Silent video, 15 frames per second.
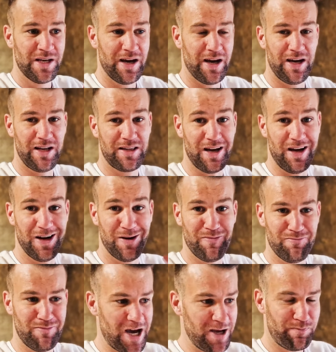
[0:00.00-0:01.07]
And
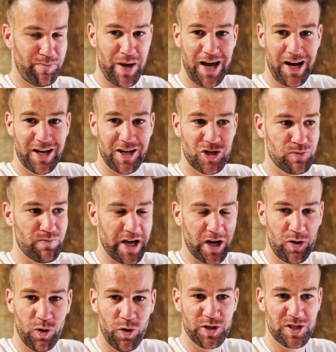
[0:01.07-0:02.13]
um, my package, my
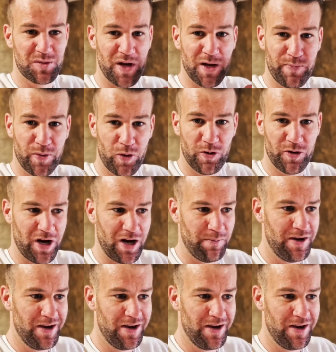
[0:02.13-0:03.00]
course, my program